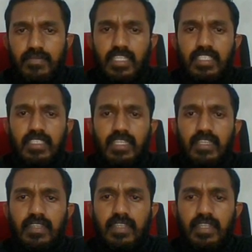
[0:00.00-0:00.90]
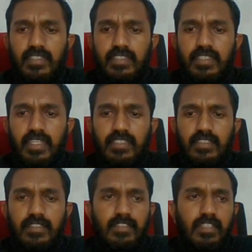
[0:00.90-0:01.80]
Let's say h6.
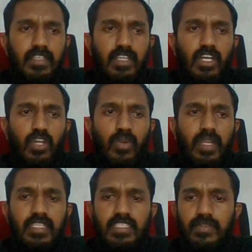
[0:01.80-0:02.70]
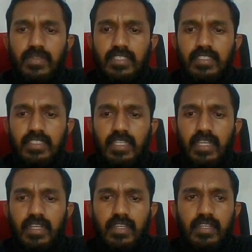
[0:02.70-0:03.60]
Okay, 7
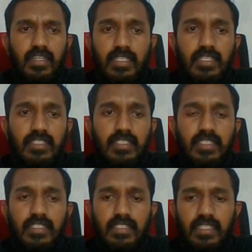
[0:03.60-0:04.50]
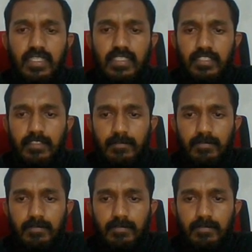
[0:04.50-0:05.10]
check. In c6.